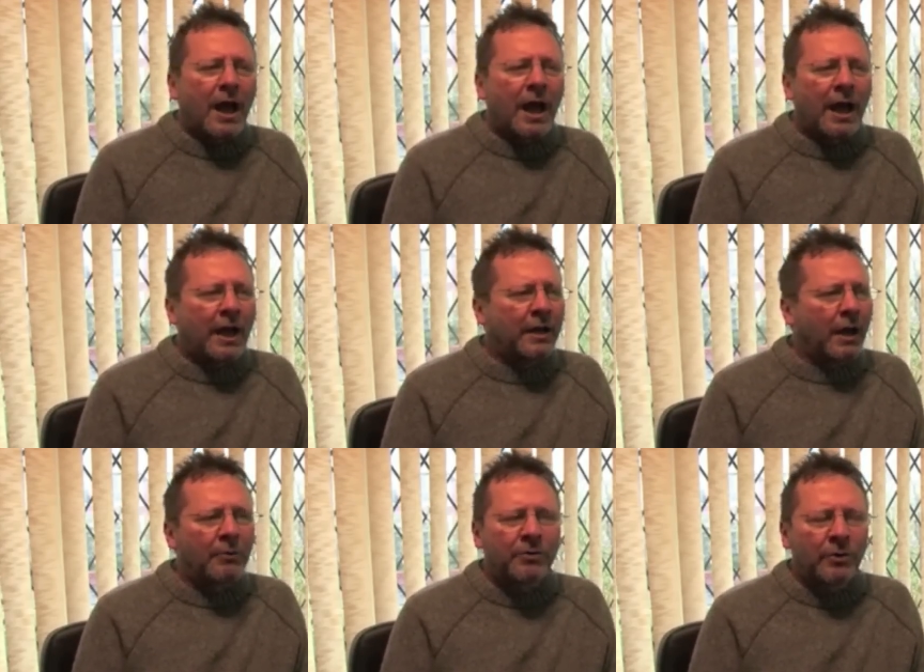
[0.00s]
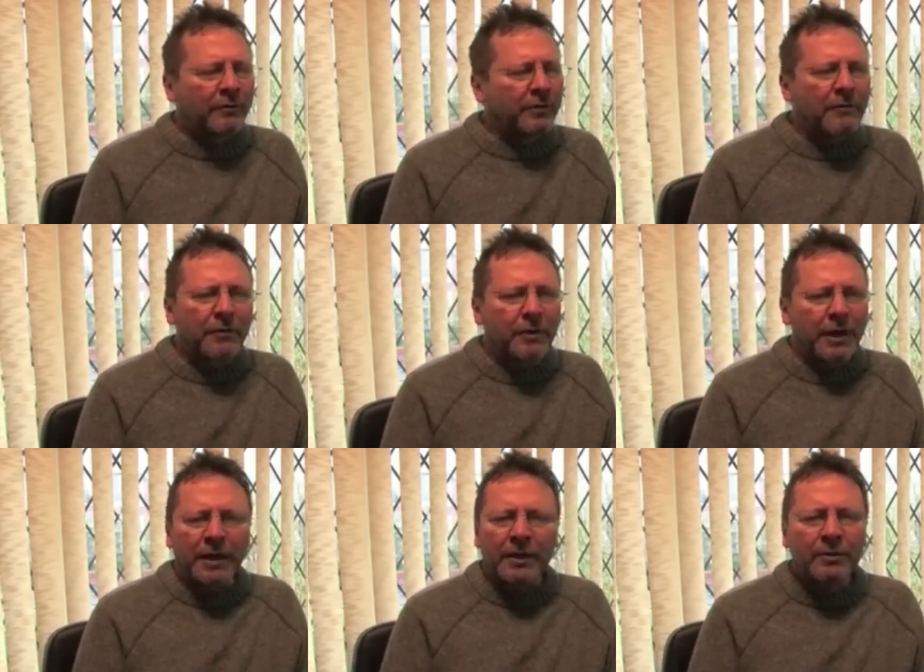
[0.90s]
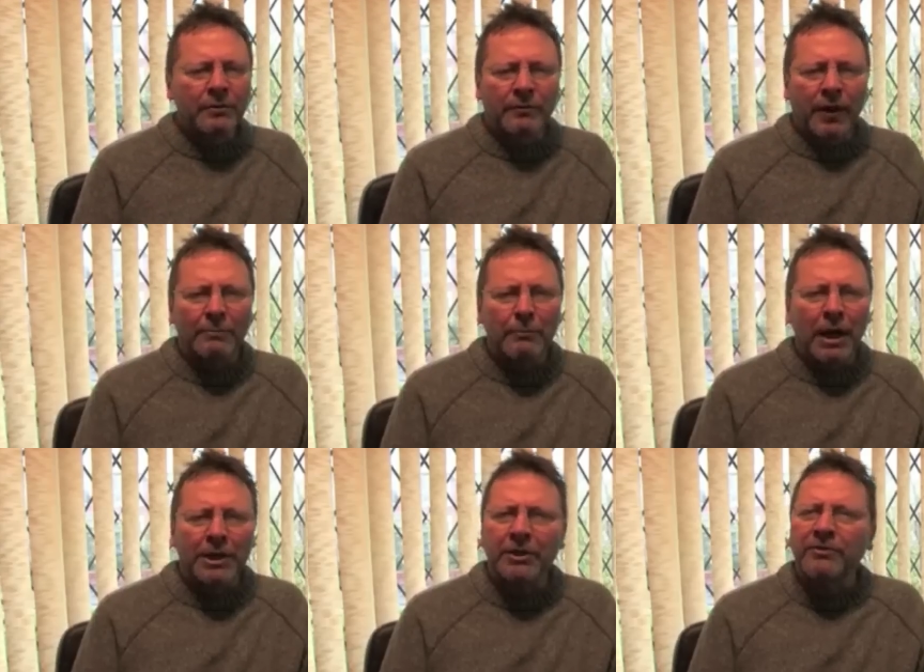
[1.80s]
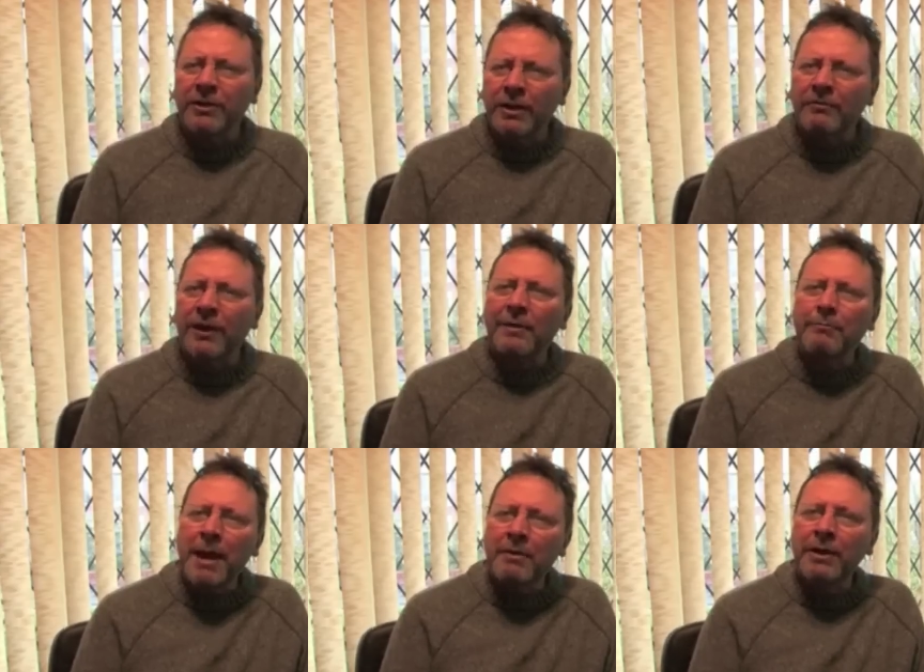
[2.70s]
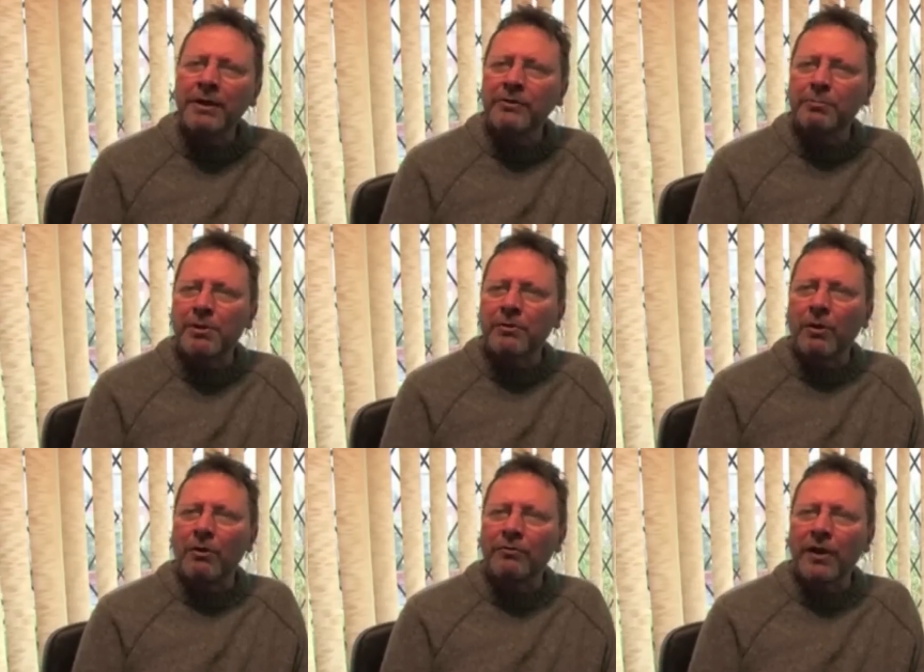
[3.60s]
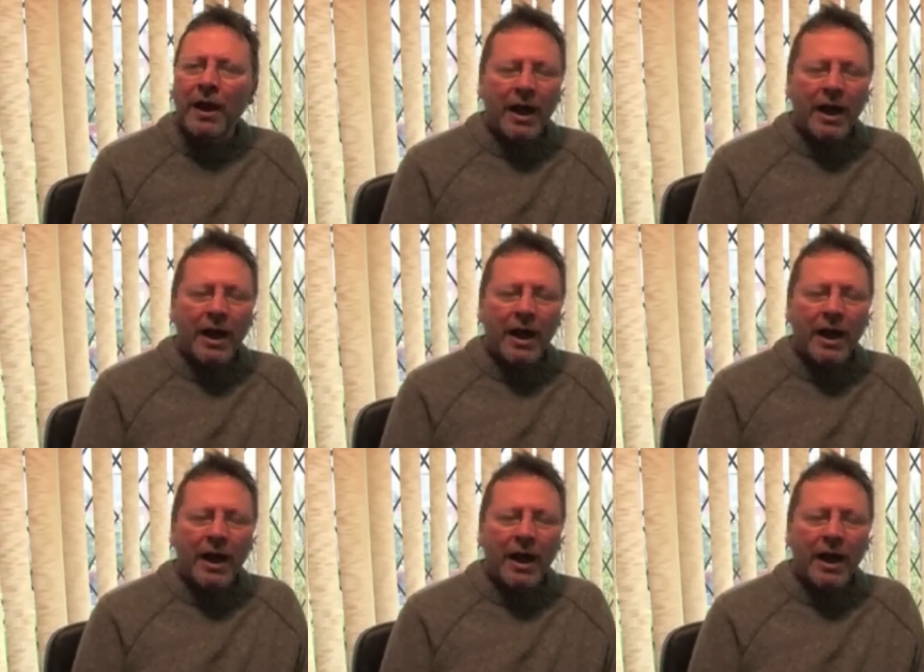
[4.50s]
And I was looking for everything, and I couldn't find much until I found Mary Elizabeth Croft.